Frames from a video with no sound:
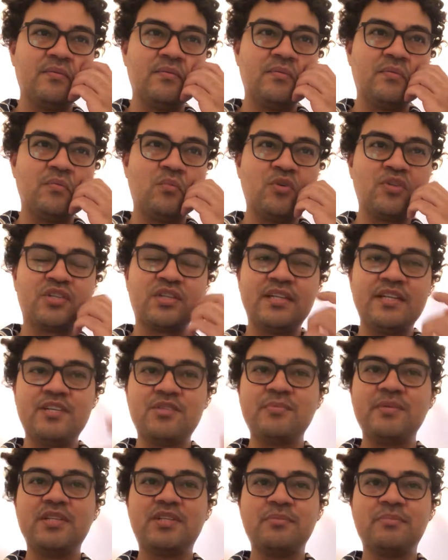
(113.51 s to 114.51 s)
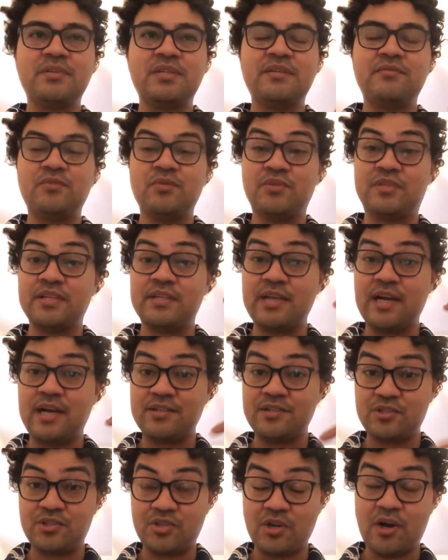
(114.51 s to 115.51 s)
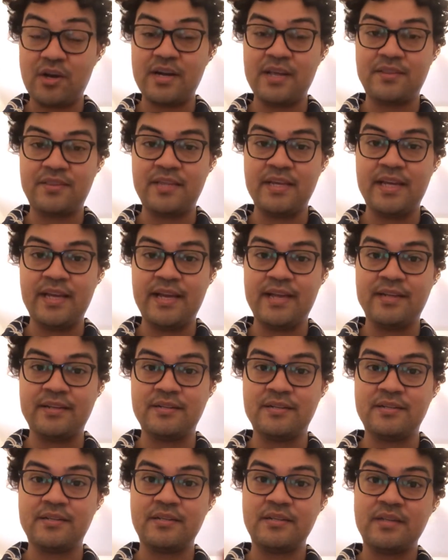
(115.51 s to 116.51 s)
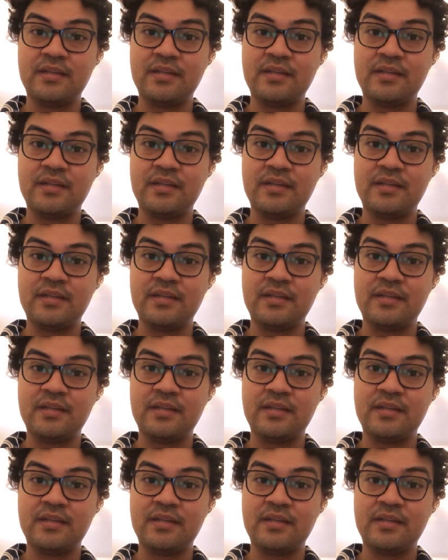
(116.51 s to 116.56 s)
Which leads me to believe you did not start at the end